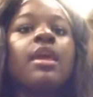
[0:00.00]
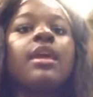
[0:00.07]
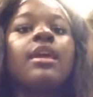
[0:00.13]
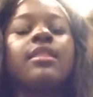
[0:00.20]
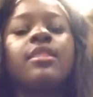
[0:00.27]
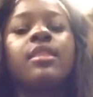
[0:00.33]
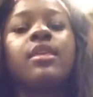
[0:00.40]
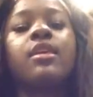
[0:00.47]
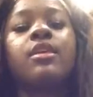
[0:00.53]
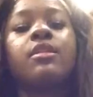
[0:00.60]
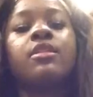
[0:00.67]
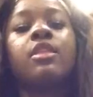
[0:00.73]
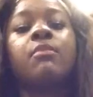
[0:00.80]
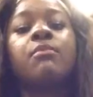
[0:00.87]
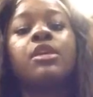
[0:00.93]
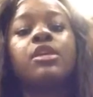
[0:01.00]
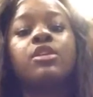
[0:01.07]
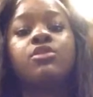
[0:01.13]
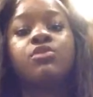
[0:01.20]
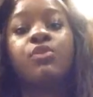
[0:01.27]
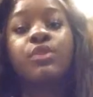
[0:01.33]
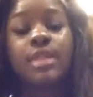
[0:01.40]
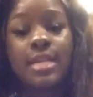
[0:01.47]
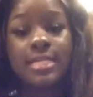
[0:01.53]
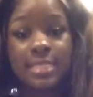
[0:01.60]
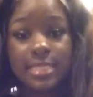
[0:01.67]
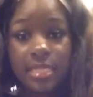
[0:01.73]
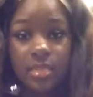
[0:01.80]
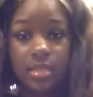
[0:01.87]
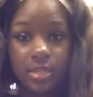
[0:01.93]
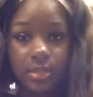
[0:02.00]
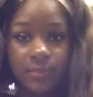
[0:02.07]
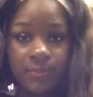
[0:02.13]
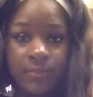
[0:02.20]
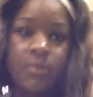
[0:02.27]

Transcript: And then the mirrors would not stay up,